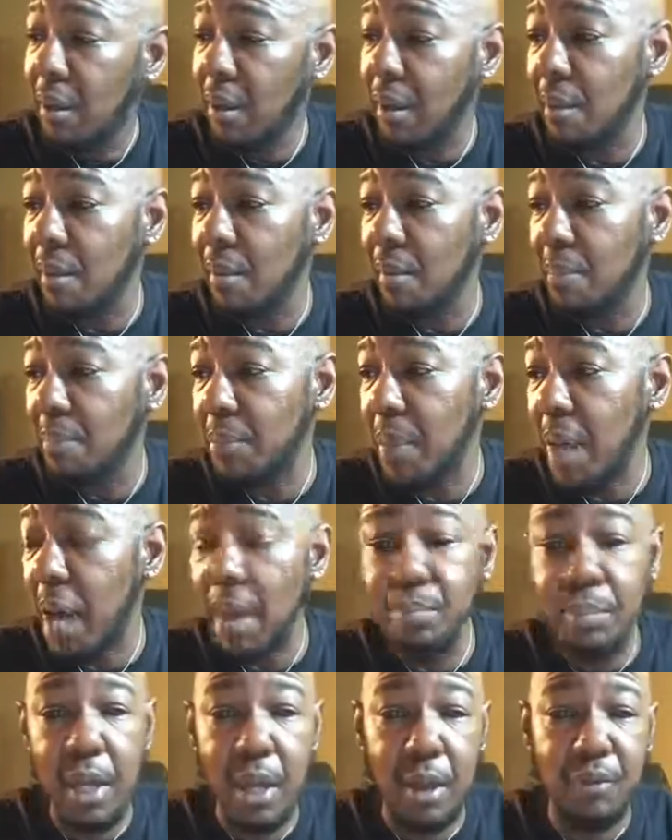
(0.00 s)

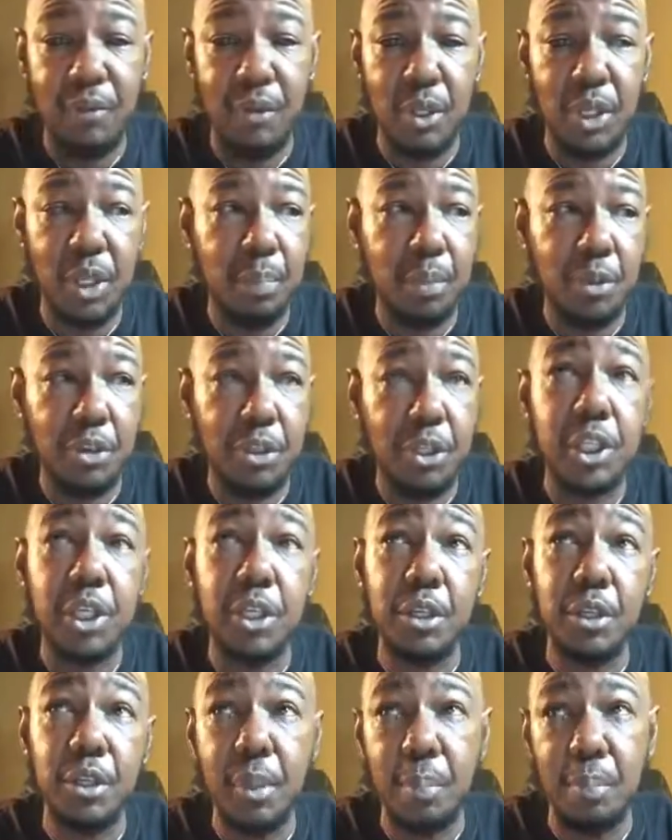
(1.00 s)
I'm not feeling
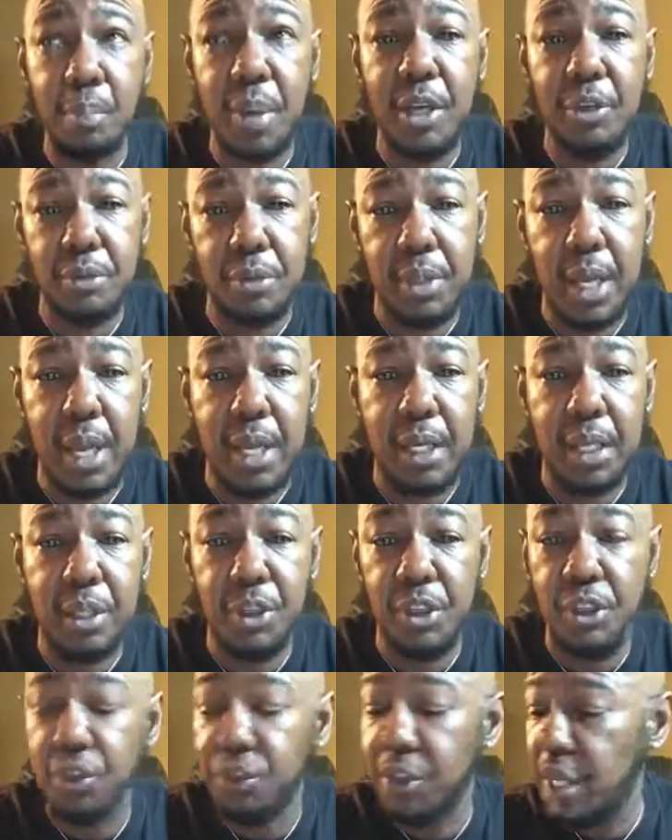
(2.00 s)
particularly patriotic
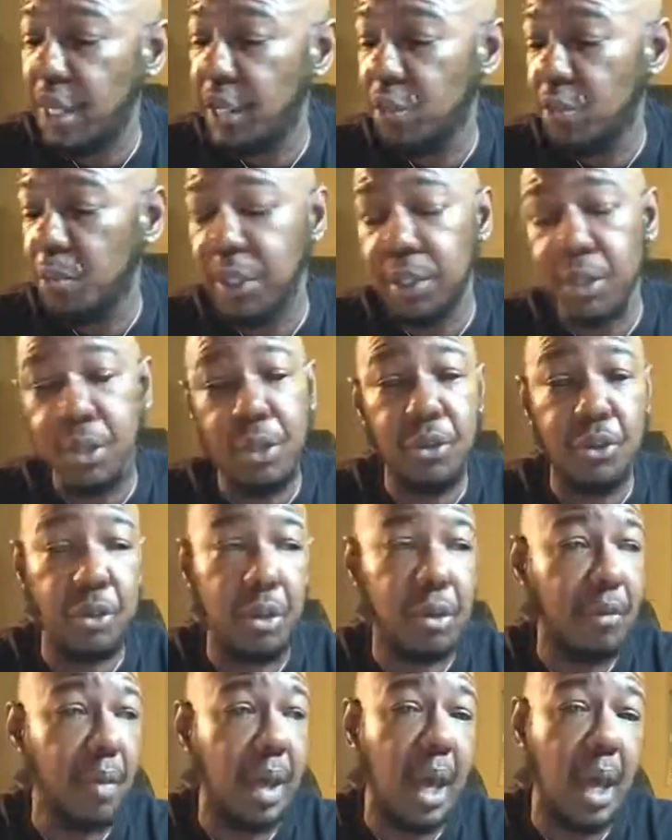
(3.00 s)
these days because
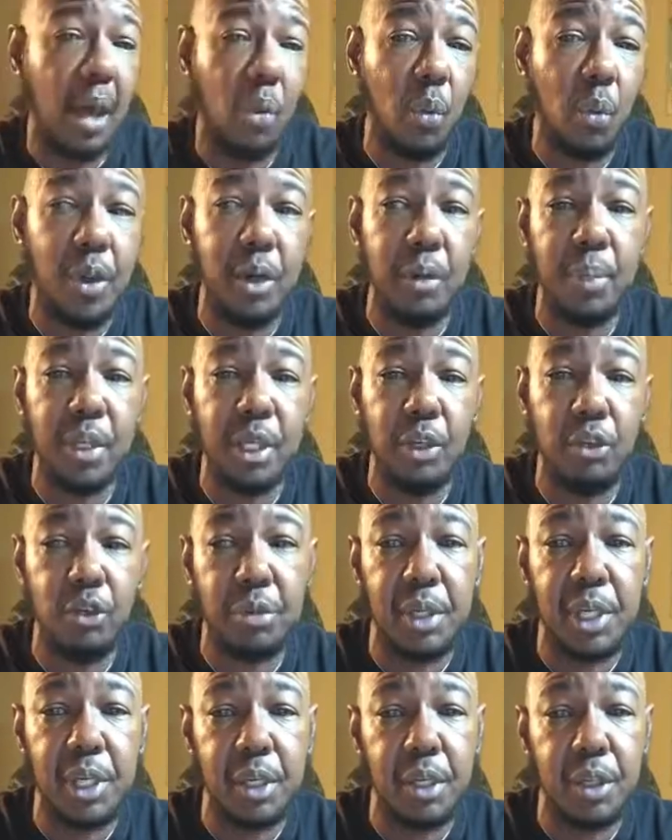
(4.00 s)
of how we're being
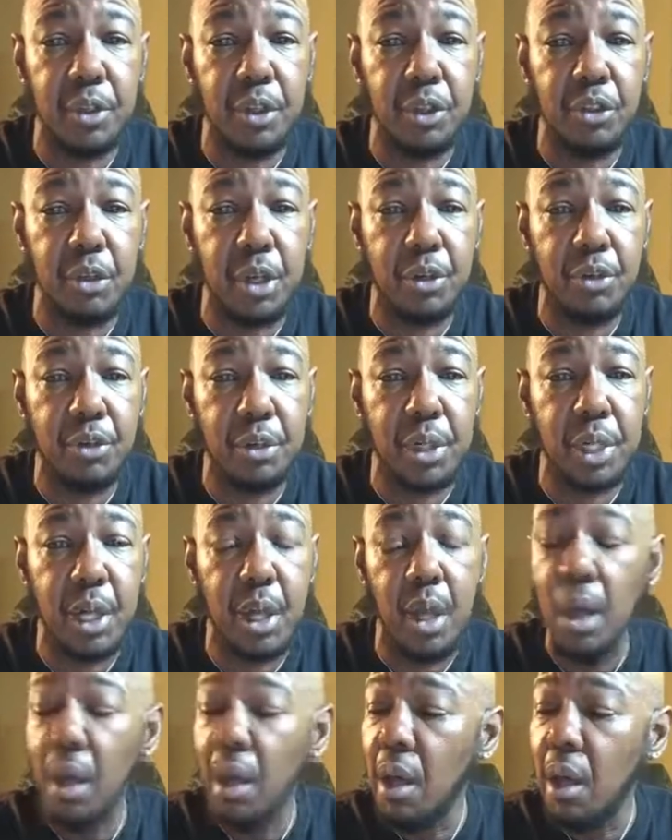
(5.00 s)
treated in this country.
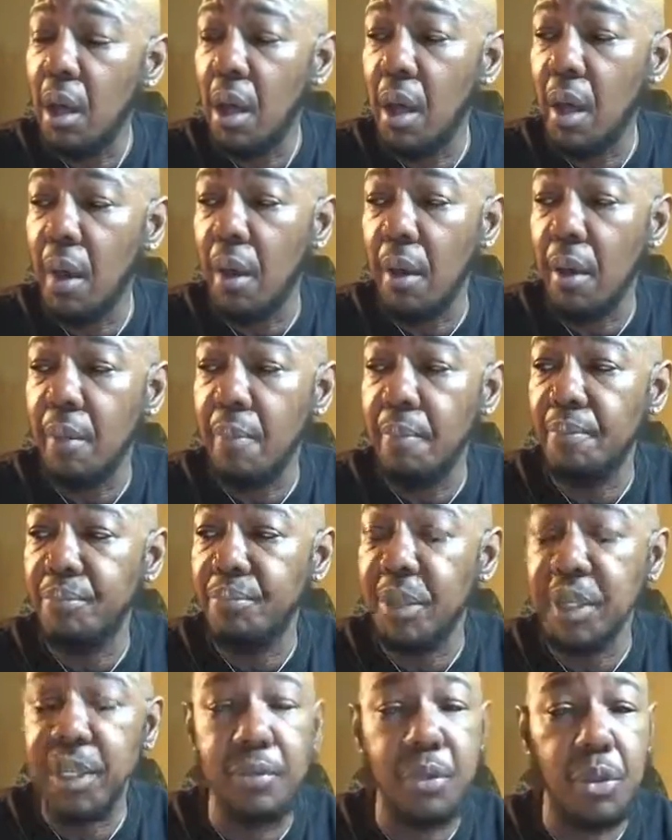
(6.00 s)

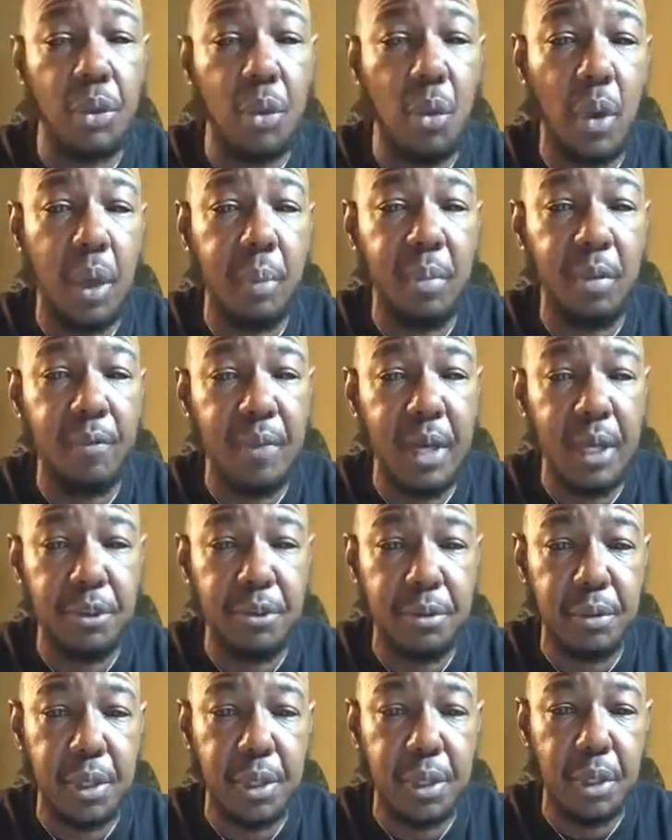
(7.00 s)
Even though I'm a
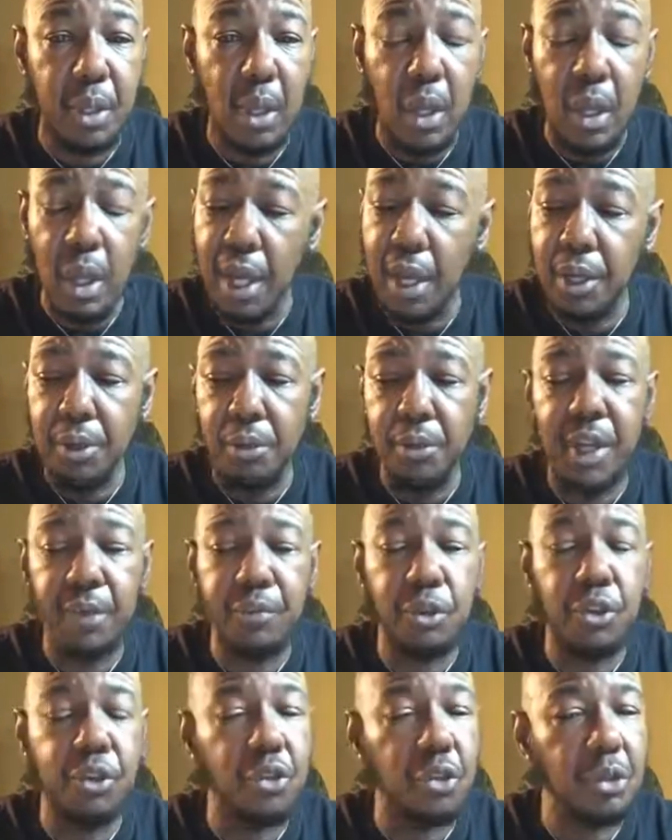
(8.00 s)
veteran, I don't
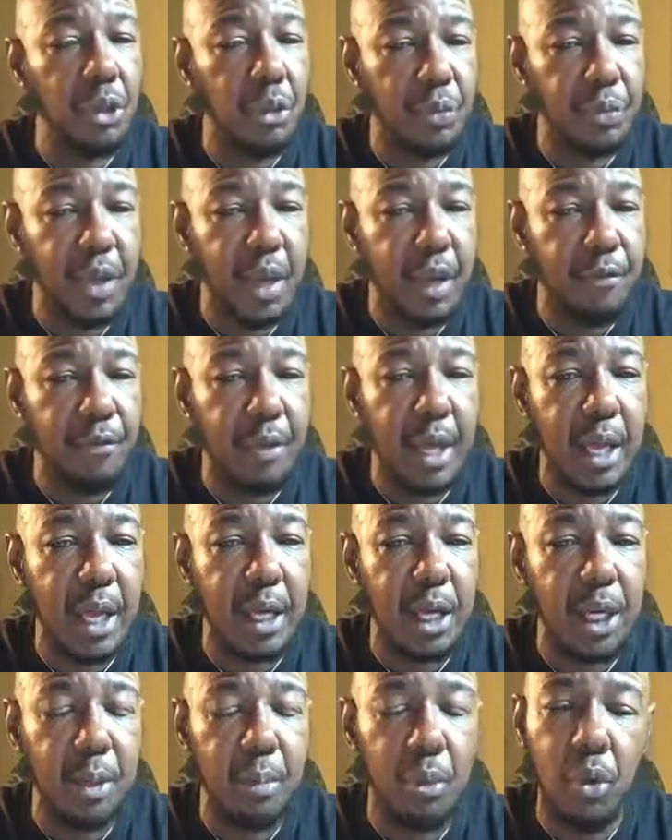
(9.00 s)
have to salute that
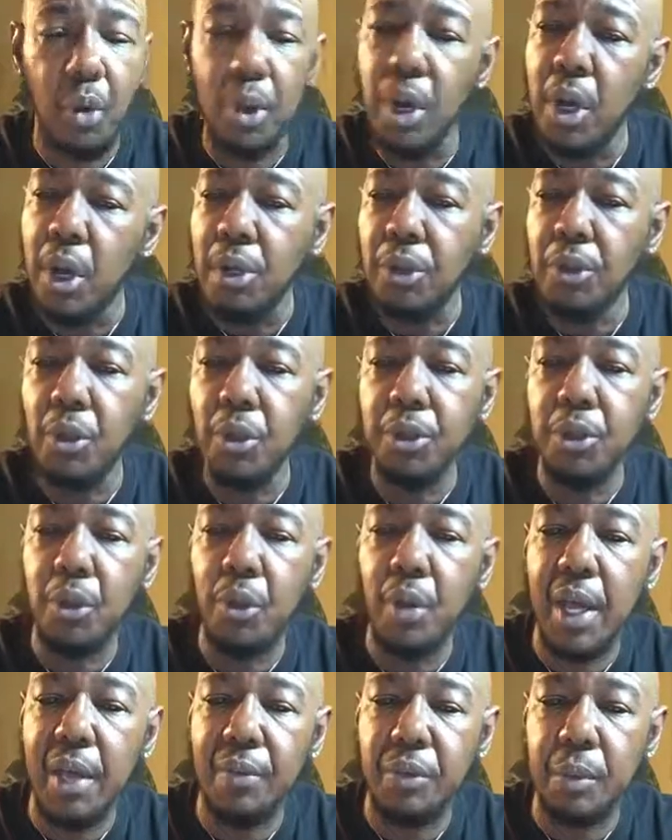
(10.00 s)
flag anymore, nor
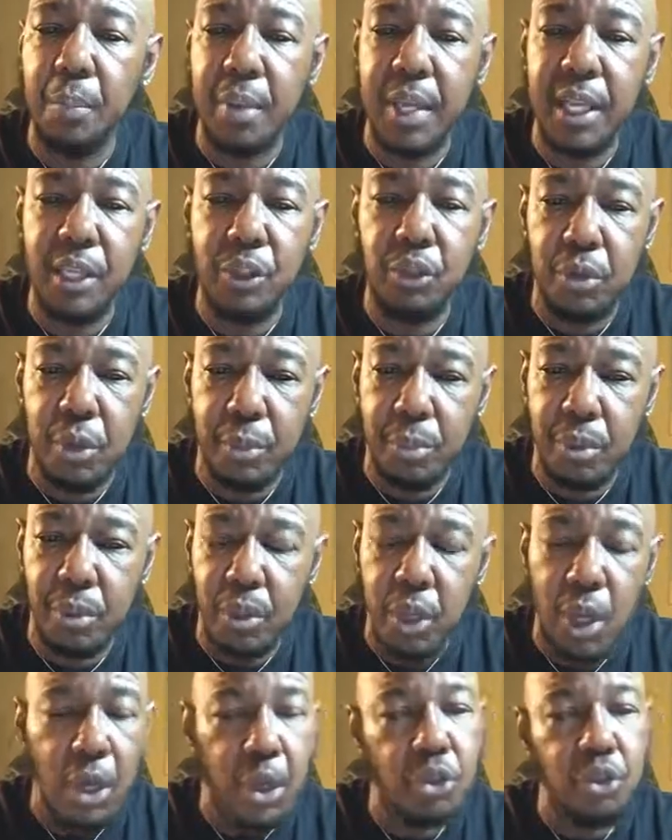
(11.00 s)
do I have to pay
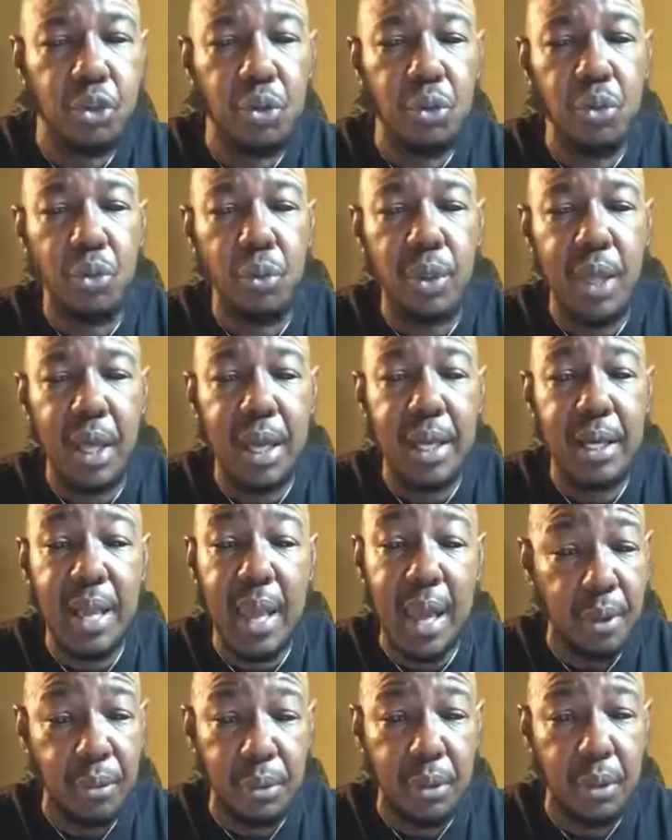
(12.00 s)
tribute to that
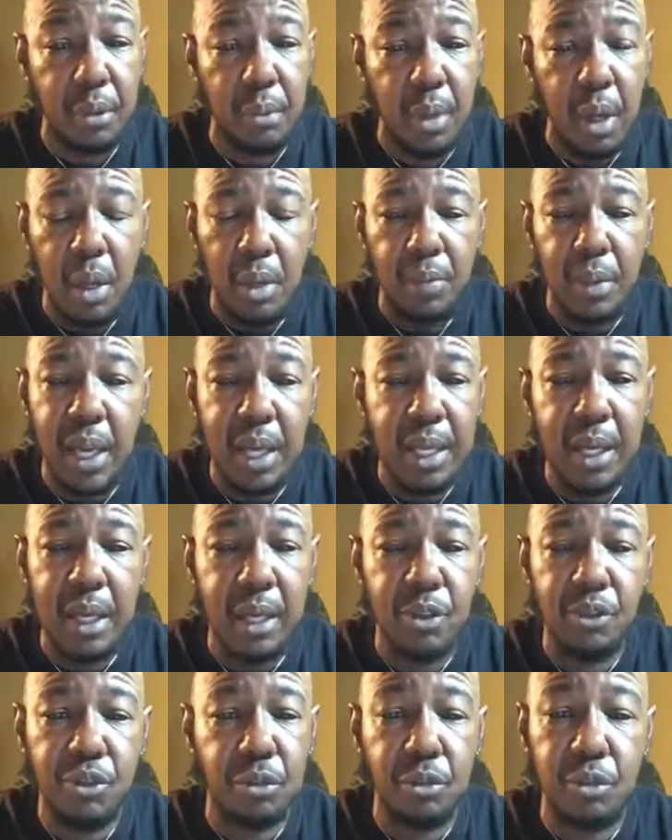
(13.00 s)
anthem that
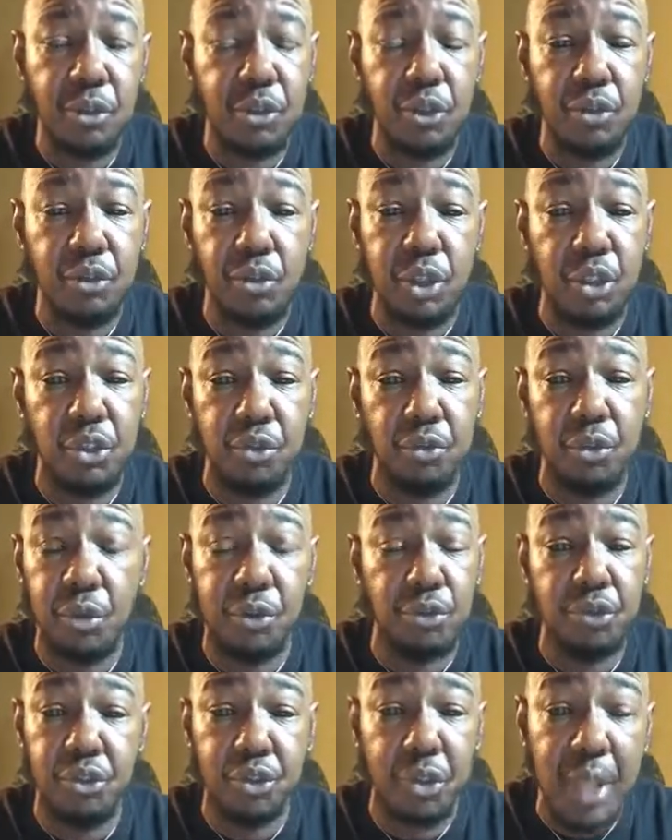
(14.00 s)
has just,
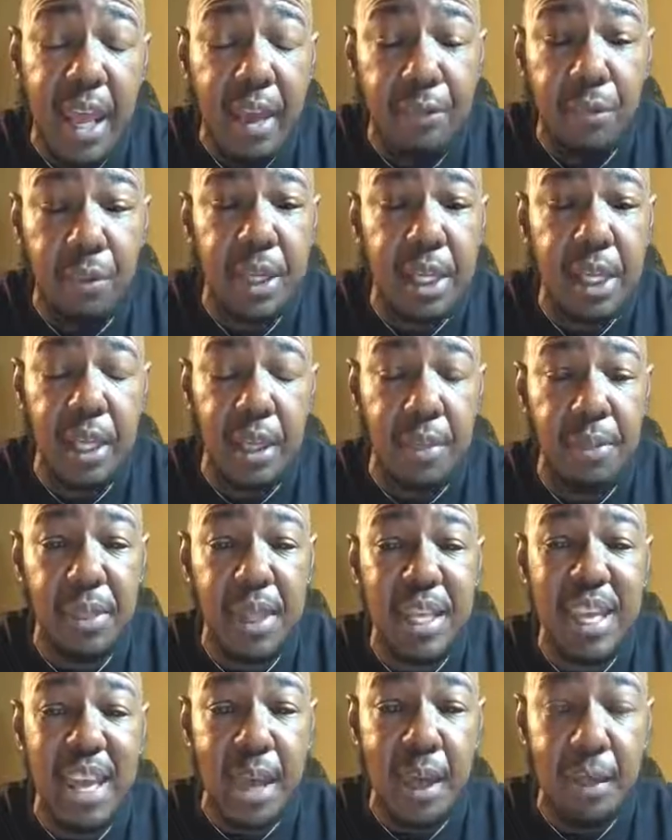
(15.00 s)
there's slavery in
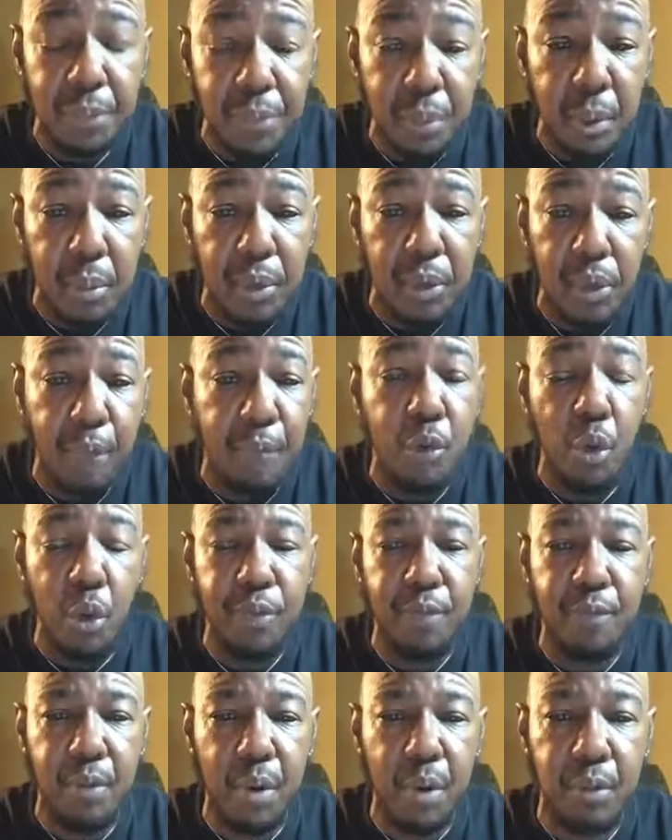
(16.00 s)
the anthem, in the
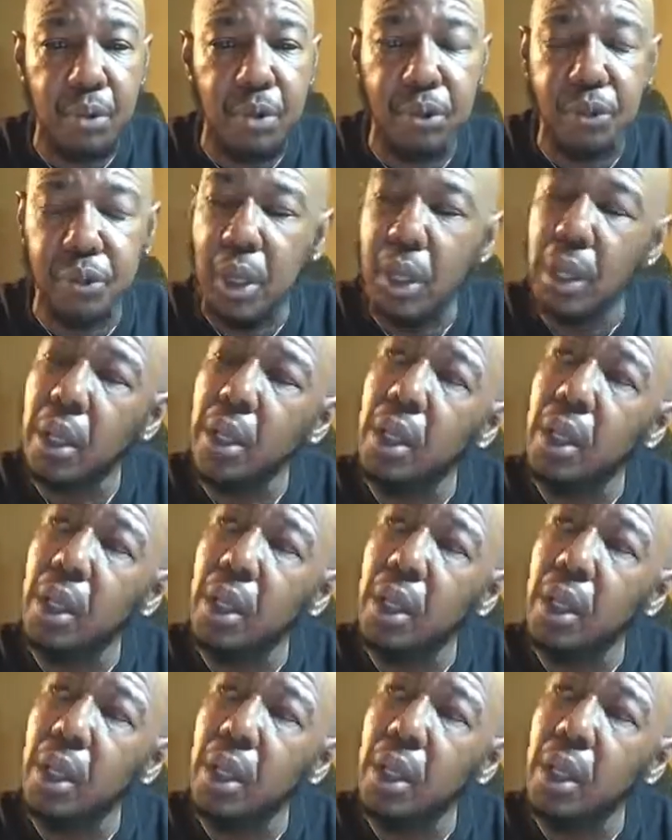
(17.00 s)
4th verse.